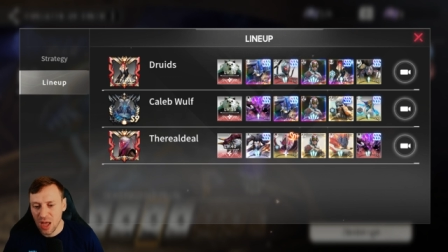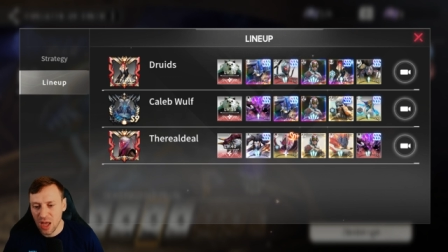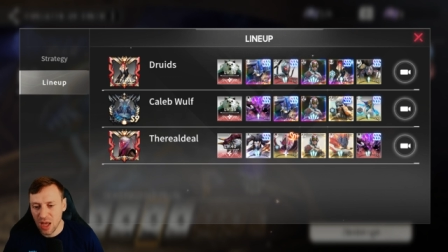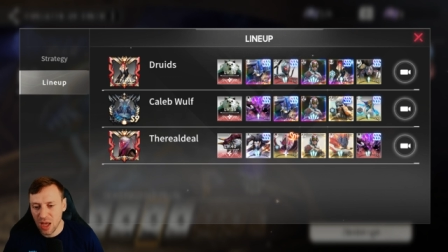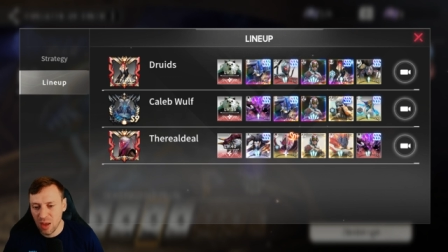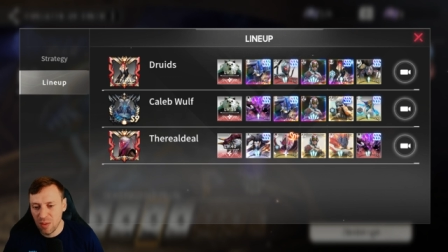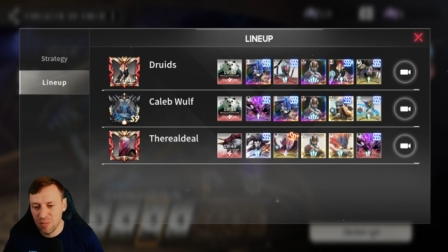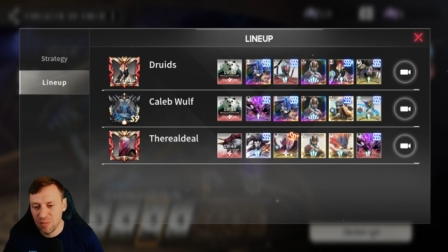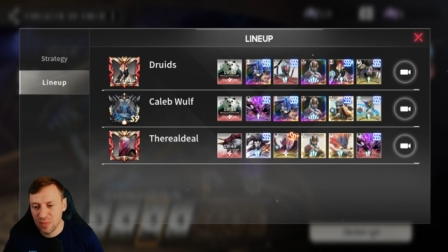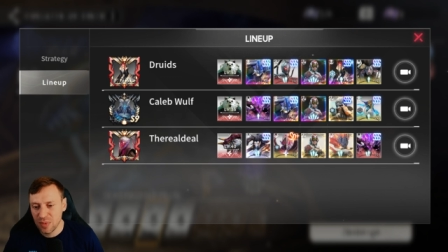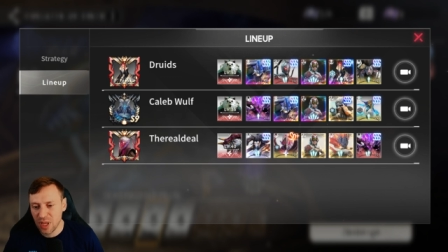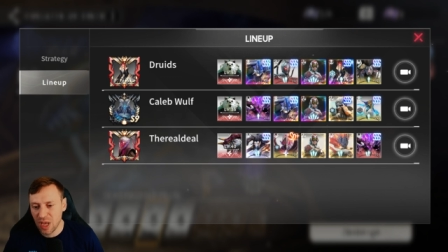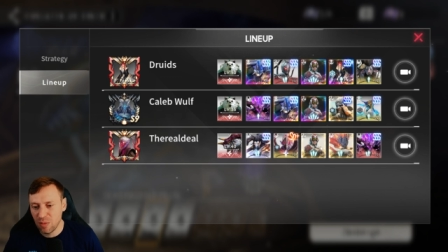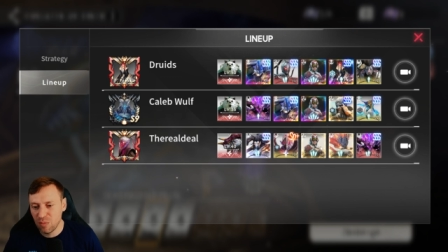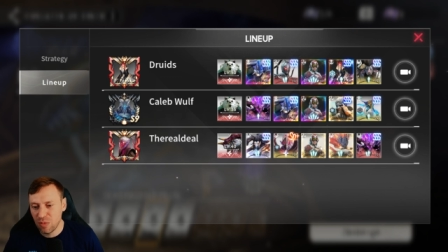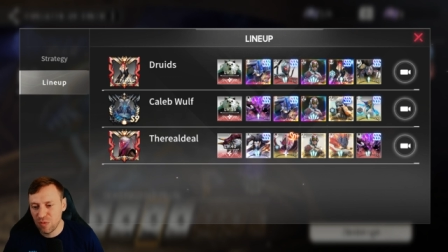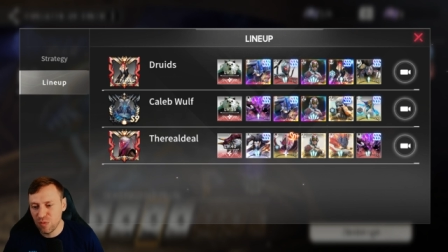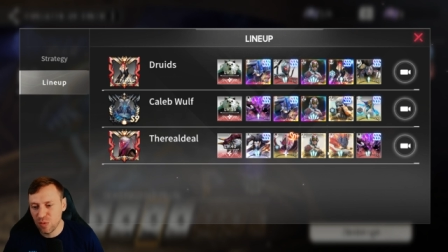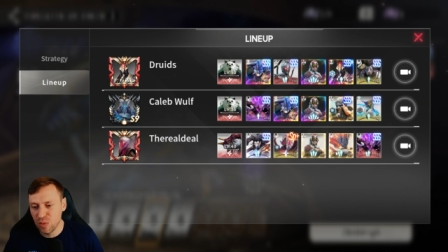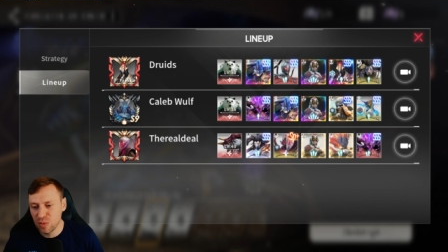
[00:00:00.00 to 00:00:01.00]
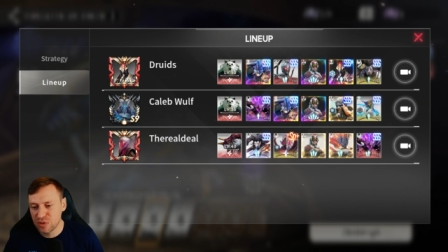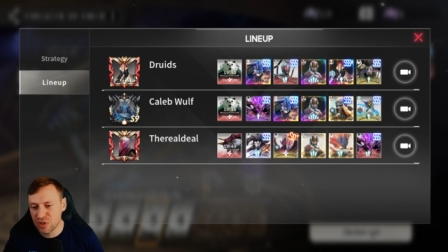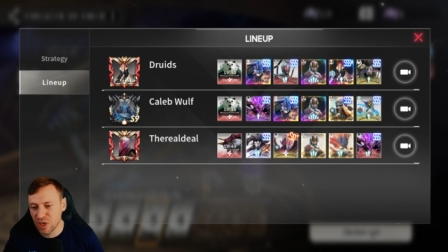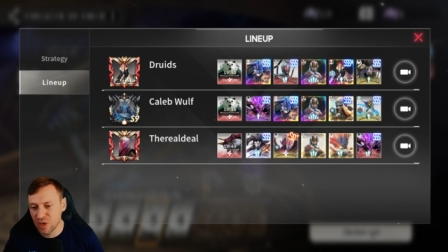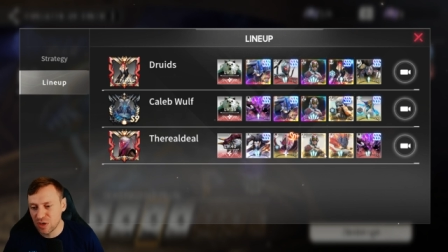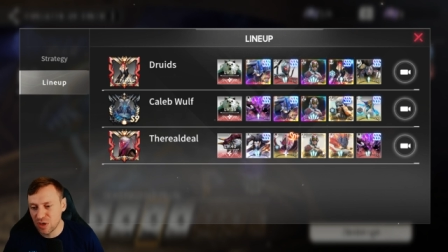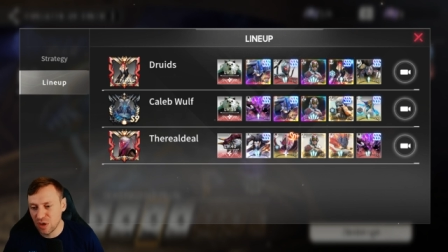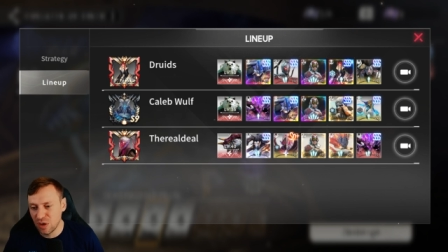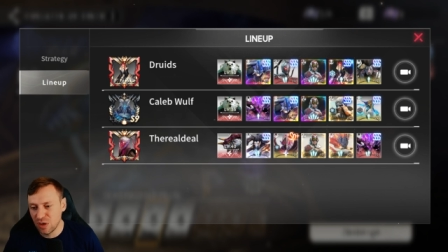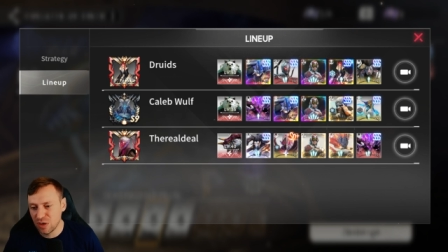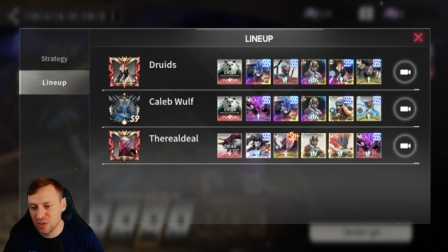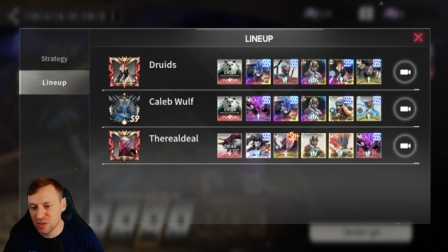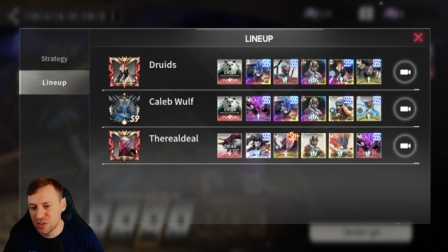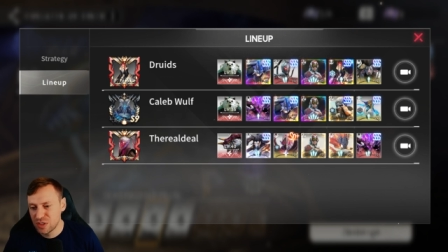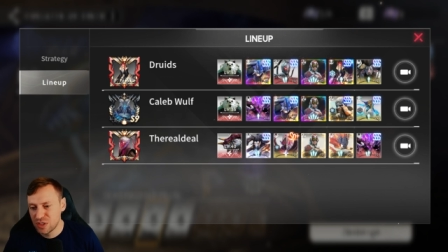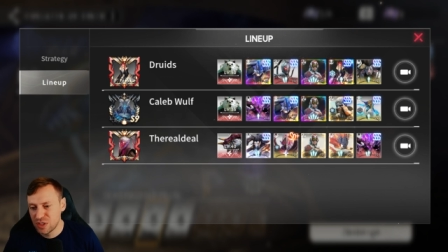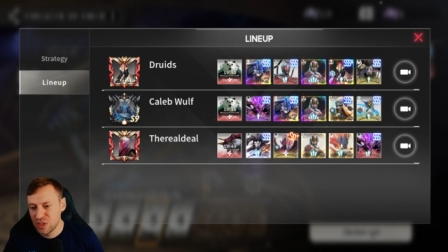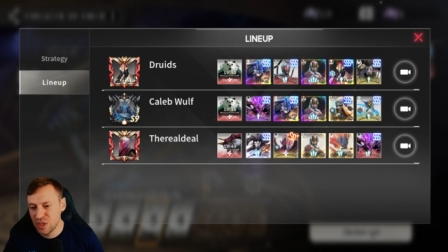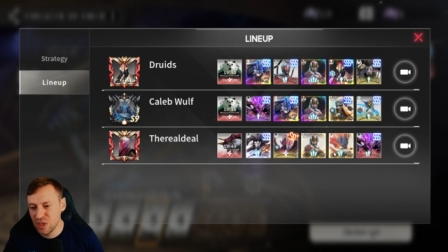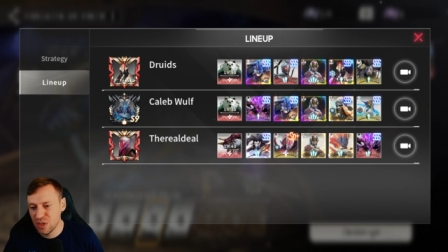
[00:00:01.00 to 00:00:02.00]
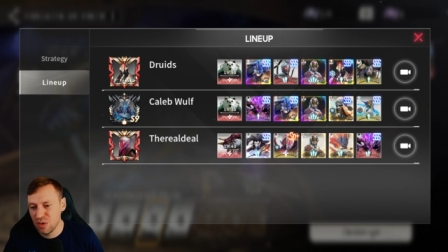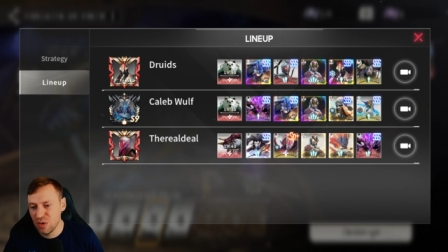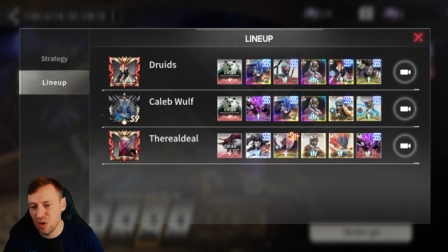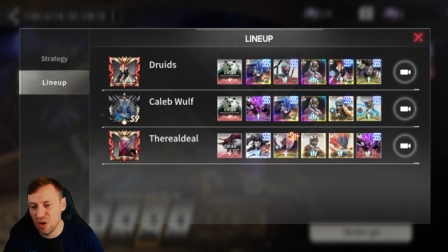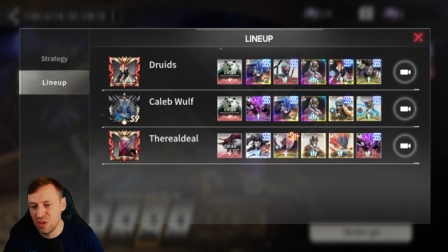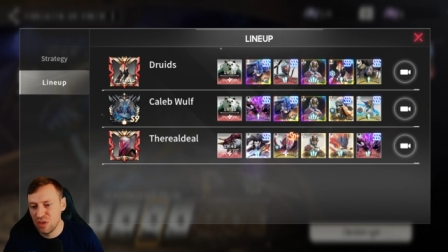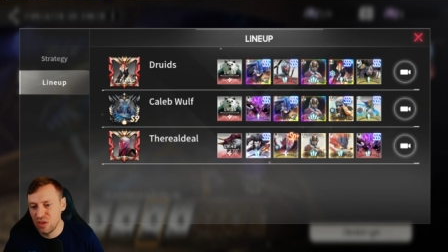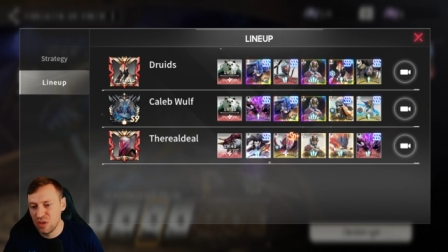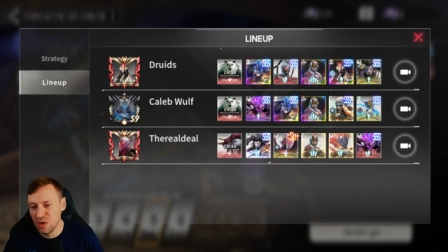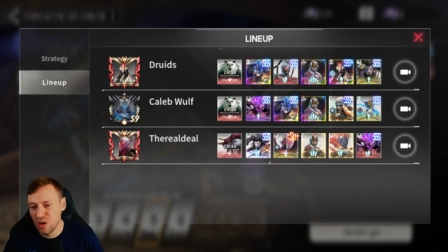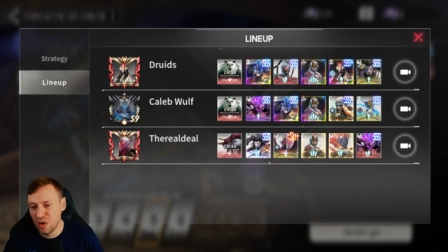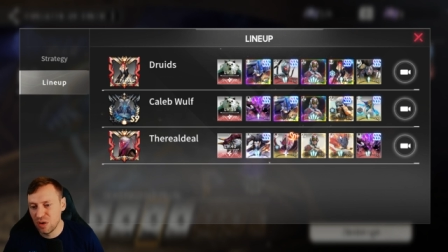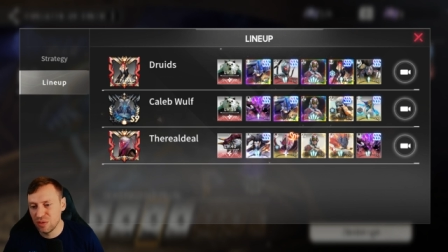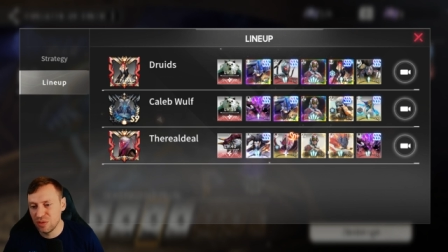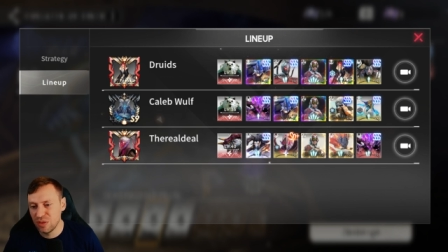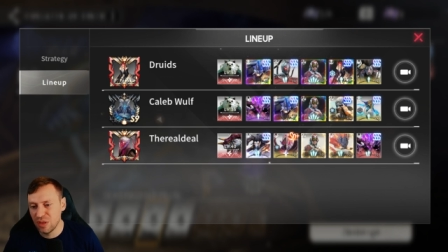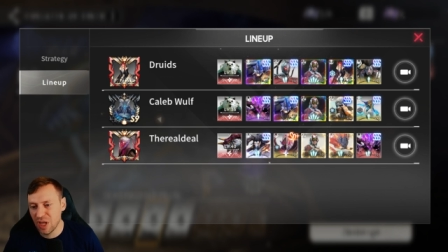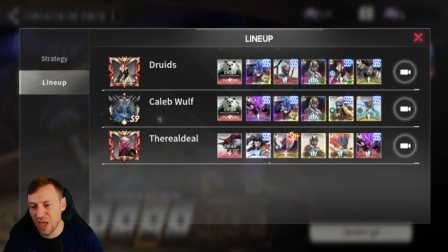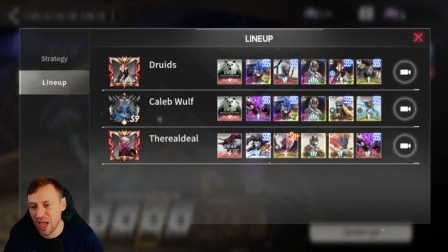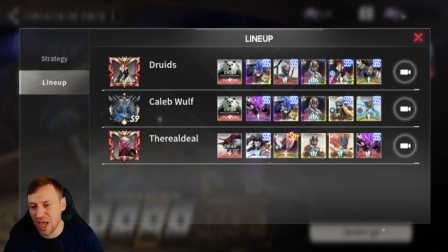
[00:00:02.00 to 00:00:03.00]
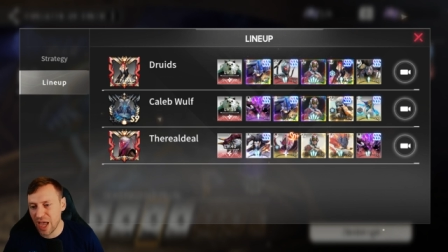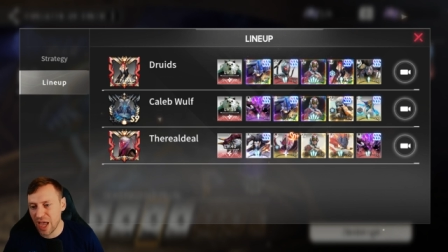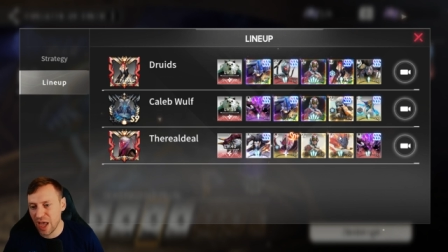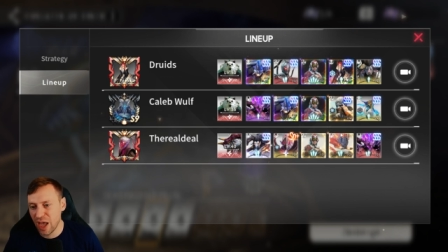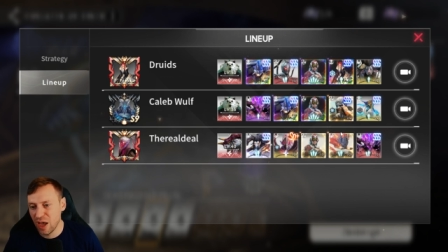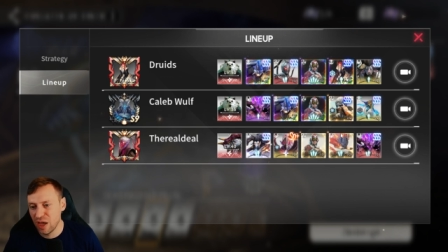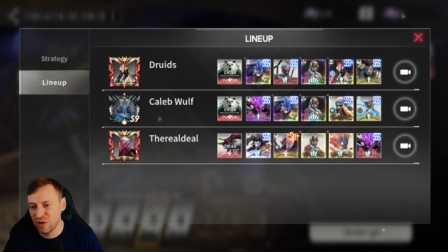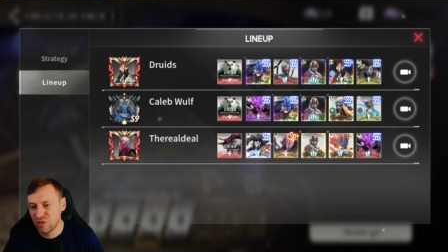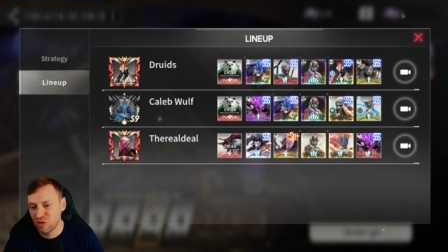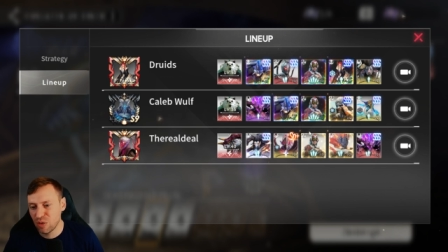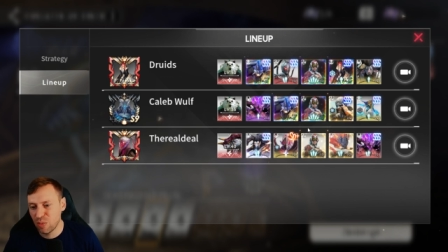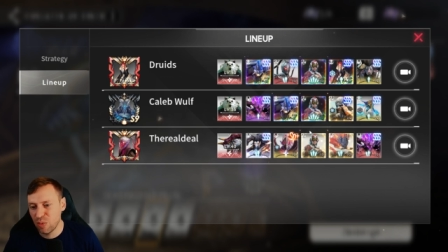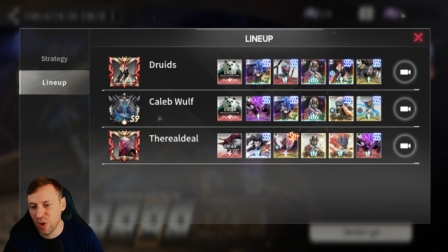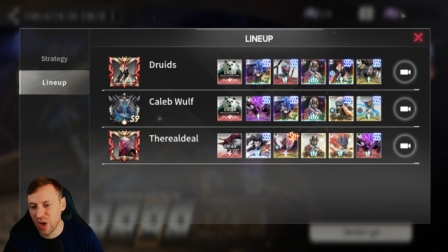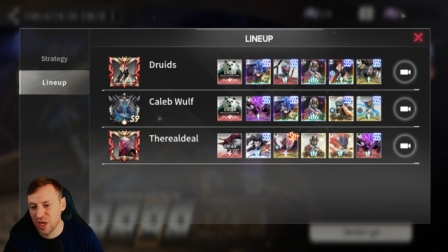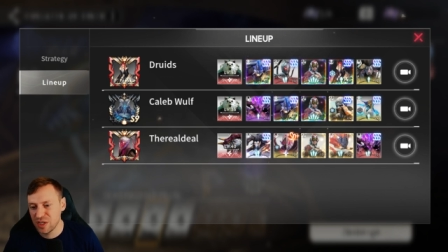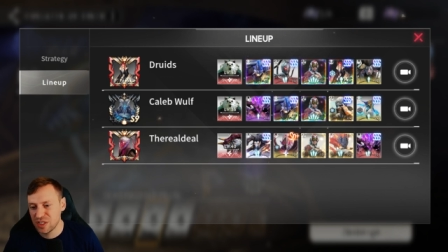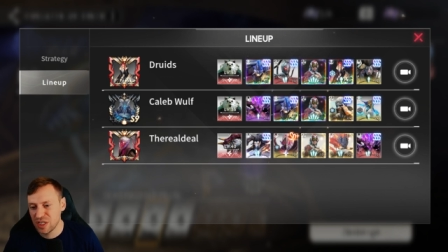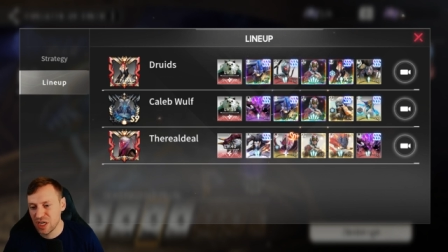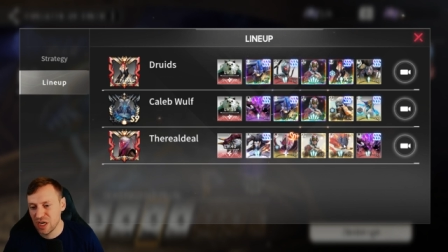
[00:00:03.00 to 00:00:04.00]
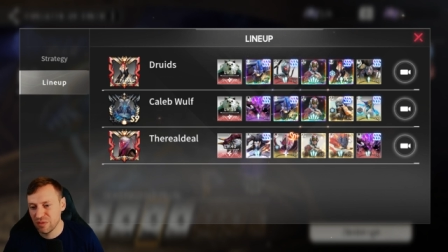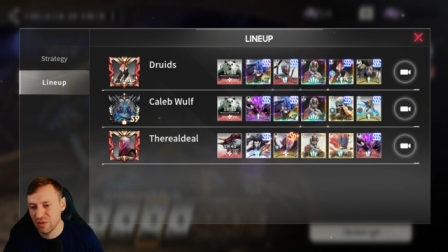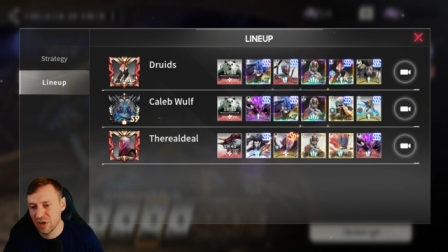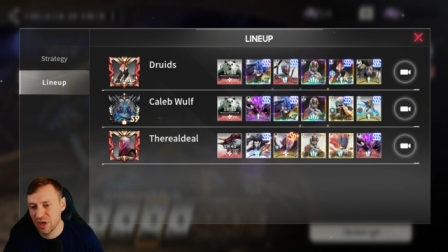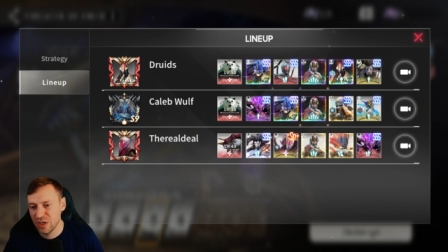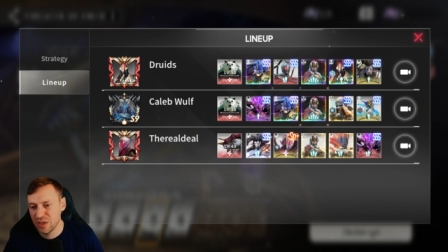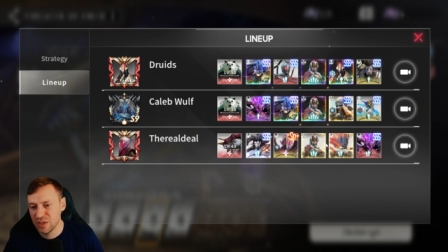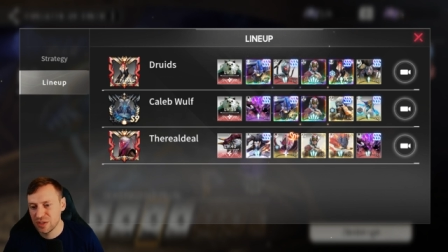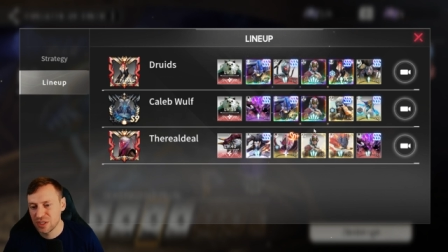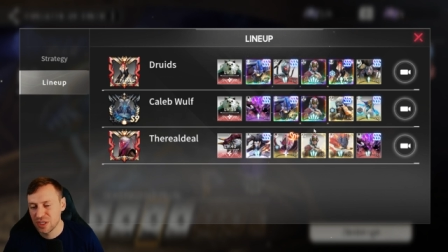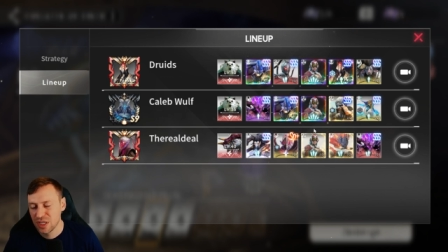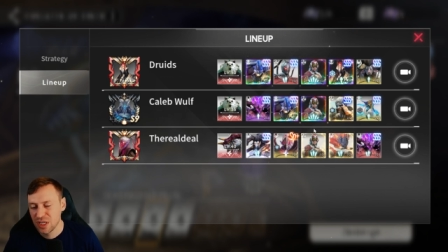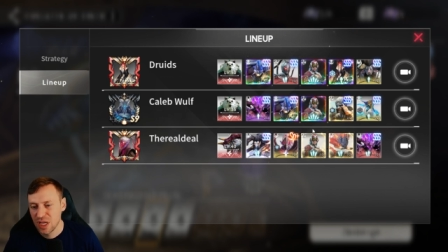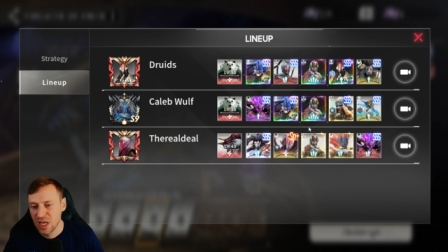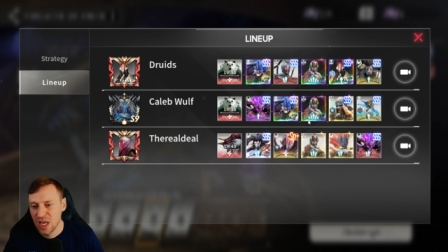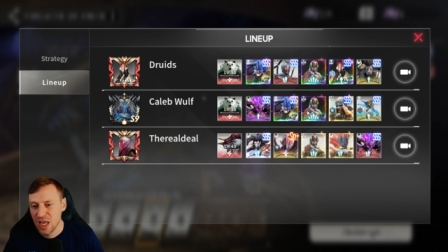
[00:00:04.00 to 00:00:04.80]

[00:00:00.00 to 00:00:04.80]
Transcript: Um, and we've also got two non uh, triple S heroes.